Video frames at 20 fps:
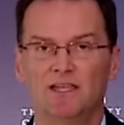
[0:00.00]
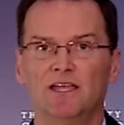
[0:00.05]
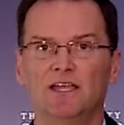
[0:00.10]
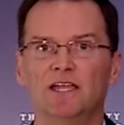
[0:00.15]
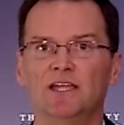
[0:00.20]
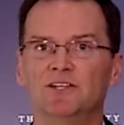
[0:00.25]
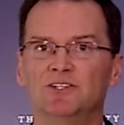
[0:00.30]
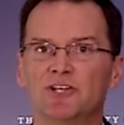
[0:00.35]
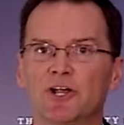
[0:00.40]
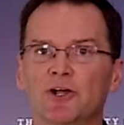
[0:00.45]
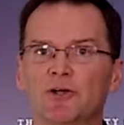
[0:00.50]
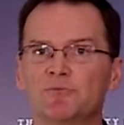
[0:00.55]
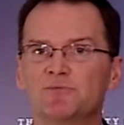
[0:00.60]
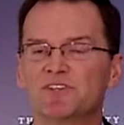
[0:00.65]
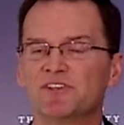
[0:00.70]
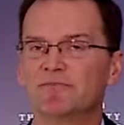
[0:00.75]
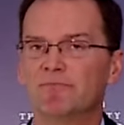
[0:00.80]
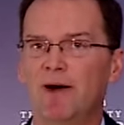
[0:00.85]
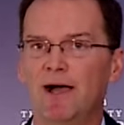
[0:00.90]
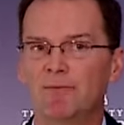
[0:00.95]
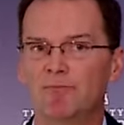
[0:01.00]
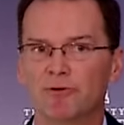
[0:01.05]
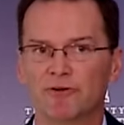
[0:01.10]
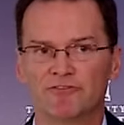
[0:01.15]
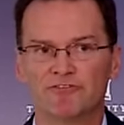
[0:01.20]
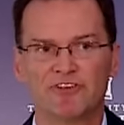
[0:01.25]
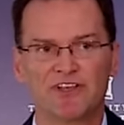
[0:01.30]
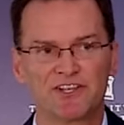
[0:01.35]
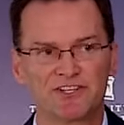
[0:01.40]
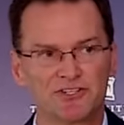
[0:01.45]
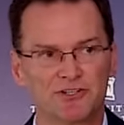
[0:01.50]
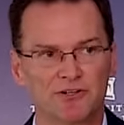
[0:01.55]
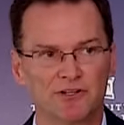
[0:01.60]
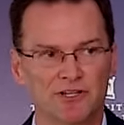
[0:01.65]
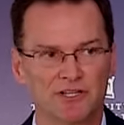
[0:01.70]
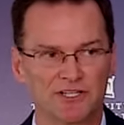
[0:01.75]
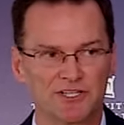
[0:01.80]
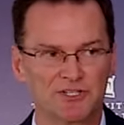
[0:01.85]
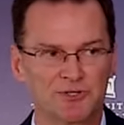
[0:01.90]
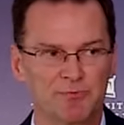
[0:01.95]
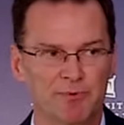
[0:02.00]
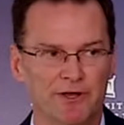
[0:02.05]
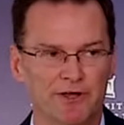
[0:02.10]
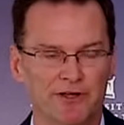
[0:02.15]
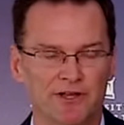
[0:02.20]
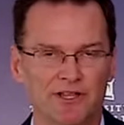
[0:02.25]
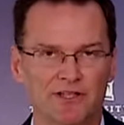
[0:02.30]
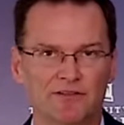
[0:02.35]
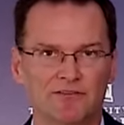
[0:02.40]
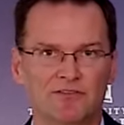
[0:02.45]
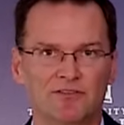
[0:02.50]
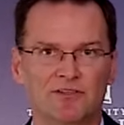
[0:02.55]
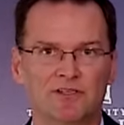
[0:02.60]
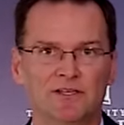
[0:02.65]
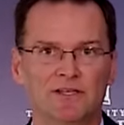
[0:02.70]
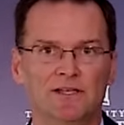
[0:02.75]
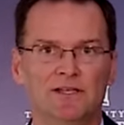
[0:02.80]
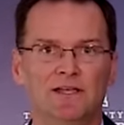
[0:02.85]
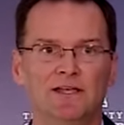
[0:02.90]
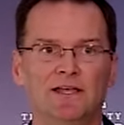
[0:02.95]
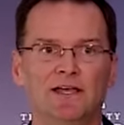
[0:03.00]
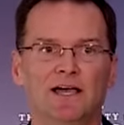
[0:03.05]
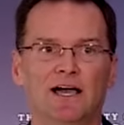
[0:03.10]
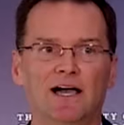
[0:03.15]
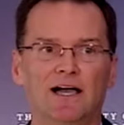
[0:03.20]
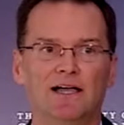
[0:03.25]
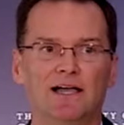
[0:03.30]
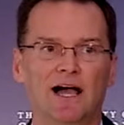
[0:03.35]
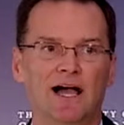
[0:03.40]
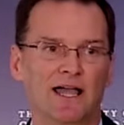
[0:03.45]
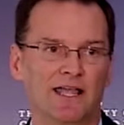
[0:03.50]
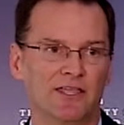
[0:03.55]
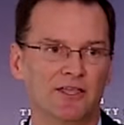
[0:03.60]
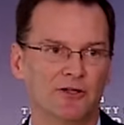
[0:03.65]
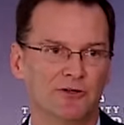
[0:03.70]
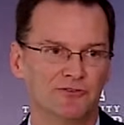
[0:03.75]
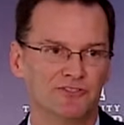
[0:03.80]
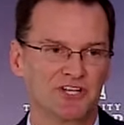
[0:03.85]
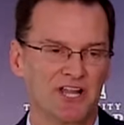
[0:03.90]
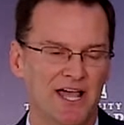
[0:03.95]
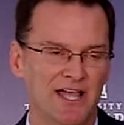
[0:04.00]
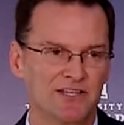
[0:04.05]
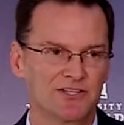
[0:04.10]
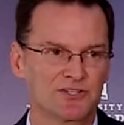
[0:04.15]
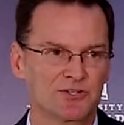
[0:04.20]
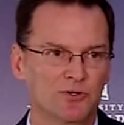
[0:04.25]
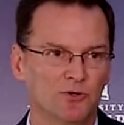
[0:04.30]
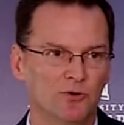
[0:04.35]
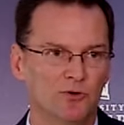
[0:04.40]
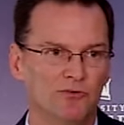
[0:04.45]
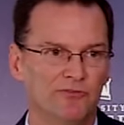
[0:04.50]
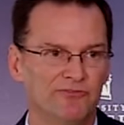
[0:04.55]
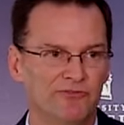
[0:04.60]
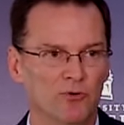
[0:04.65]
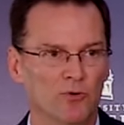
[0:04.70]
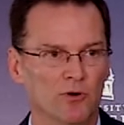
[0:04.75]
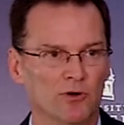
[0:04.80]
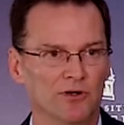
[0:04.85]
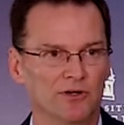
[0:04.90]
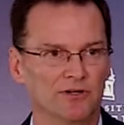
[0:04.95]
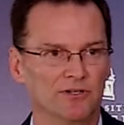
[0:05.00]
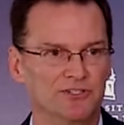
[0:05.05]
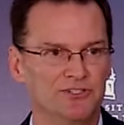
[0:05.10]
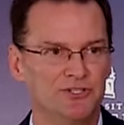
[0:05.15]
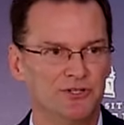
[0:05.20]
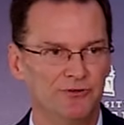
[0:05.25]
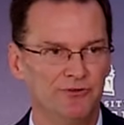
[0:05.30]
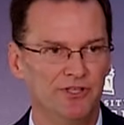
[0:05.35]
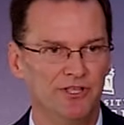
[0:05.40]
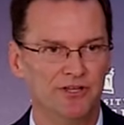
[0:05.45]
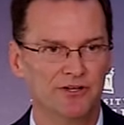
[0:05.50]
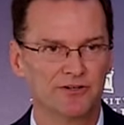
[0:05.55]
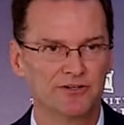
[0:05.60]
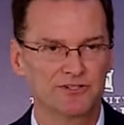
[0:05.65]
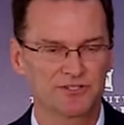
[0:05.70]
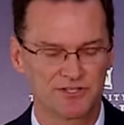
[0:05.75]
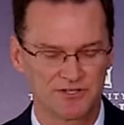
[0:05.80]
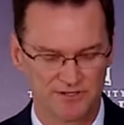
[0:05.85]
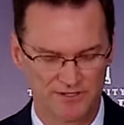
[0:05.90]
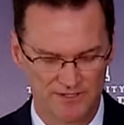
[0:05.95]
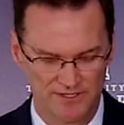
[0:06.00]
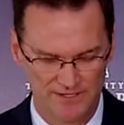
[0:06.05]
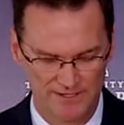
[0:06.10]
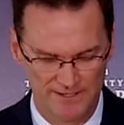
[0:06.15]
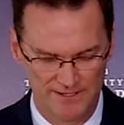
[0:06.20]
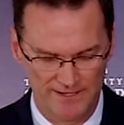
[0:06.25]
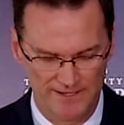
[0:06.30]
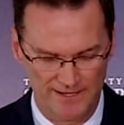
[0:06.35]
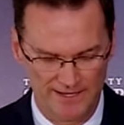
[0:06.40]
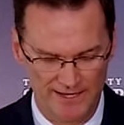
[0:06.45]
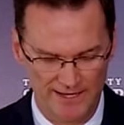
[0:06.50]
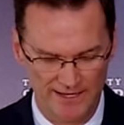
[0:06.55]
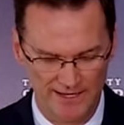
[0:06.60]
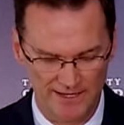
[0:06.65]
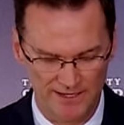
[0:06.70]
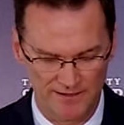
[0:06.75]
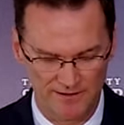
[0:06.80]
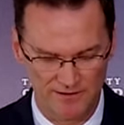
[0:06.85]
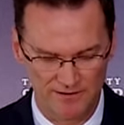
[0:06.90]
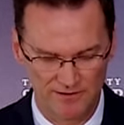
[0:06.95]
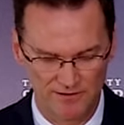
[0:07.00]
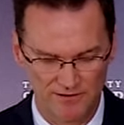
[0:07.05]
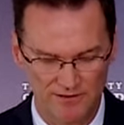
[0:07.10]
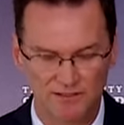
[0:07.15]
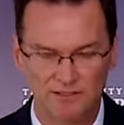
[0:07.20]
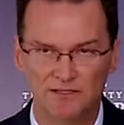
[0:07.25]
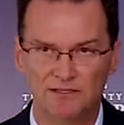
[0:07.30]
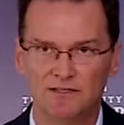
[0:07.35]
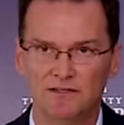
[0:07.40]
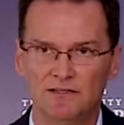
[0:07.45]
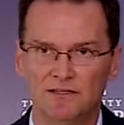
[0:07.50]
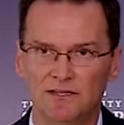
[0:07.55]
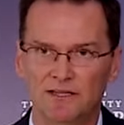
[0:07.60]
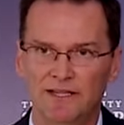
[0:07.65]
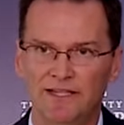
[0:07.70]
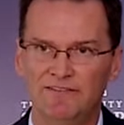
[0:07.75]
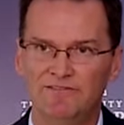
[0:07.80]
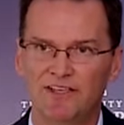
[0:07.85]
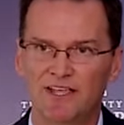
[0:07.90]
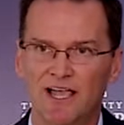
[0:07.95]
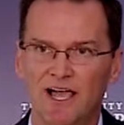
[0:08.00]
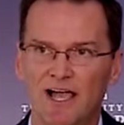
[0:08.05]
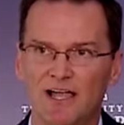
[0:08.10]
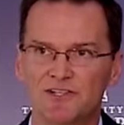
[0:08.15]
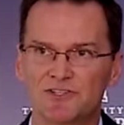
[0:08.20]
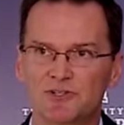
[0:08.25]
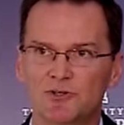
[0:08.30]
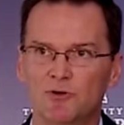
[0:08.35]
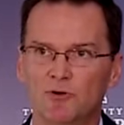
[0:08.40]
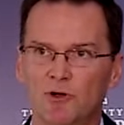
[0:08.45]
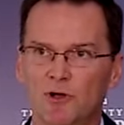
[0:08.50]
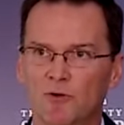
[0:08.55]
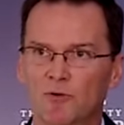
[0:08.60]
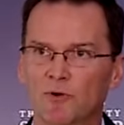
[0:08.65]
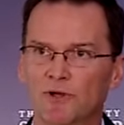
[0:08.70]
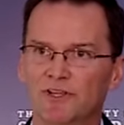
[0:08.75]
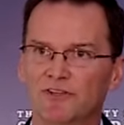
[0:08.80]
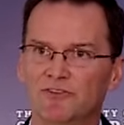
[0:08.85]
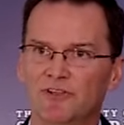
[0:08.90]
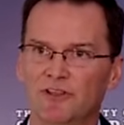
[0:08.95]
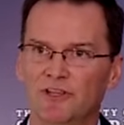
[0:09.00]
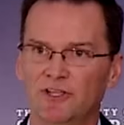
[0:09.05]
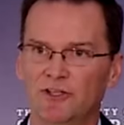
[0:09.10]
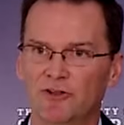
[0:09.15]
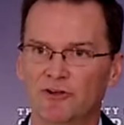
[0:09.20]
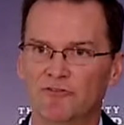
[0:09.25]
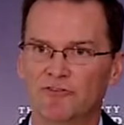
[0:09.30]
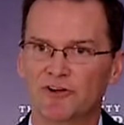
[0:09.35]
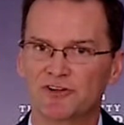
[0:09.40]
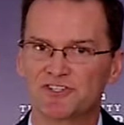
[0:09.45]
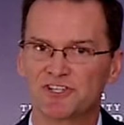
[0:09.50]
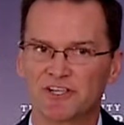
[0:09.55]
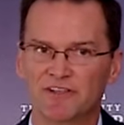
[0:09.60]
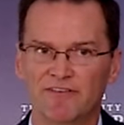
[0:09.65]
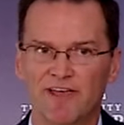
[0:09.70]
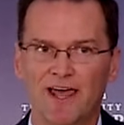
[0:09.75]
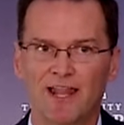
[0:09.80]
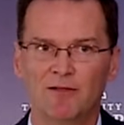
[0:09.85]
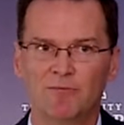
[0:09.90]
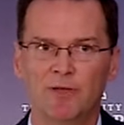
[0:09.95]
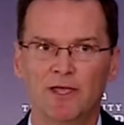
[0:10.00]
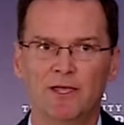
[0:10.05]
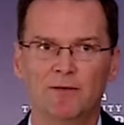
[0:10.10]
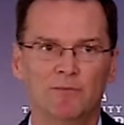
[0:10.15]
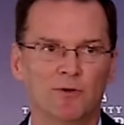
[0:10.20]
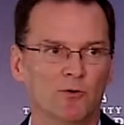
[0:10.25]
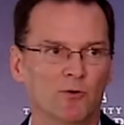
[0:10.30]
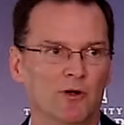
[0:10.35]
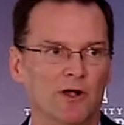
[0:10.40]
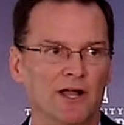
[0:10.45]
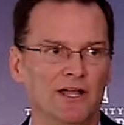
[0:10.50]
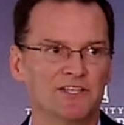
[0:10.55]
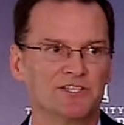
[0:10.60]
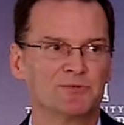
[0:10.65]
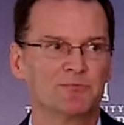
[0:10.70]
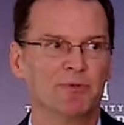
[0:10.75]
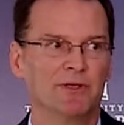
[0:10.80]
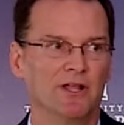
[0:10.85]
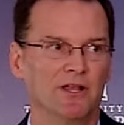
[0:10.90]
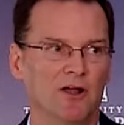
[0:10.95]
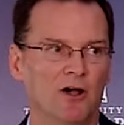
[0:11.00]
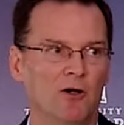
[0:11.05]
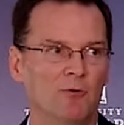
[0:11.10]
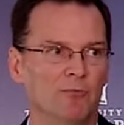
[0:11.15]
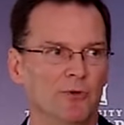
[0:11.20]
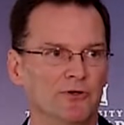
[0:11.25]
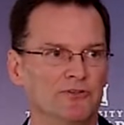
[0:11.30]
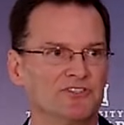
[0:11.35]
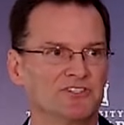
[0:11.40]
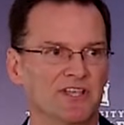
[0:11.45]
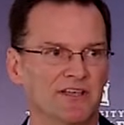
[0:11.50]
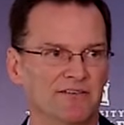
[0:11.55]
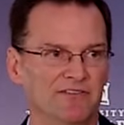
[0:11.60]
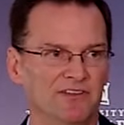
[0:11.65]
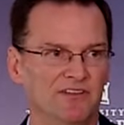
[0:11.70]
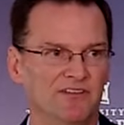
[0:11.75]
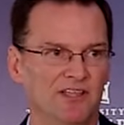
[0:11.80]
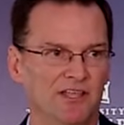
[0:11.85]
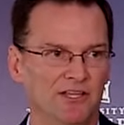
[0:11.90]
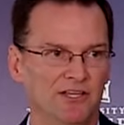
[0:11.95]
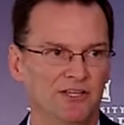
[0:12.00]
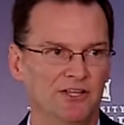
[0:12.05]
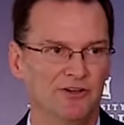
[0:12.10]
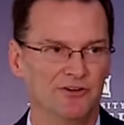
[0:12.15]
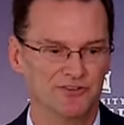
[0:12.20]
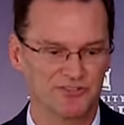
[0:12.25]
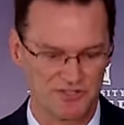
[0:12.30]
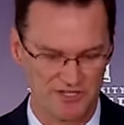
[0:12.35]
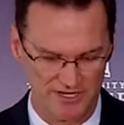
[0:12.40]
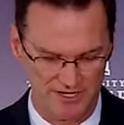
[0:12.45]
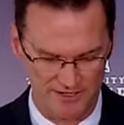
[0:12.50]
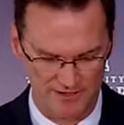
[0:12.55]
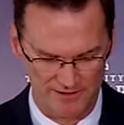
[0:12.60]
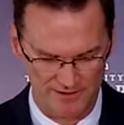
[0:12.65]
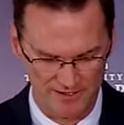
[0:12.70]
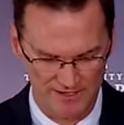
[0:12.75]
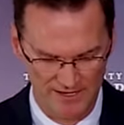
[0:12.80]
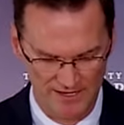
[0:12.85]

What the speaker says: In terms of my professional experience, I coached high school for 2 years, and leaving high school, I went to the University of Alabama, where I spent almost 17 years there.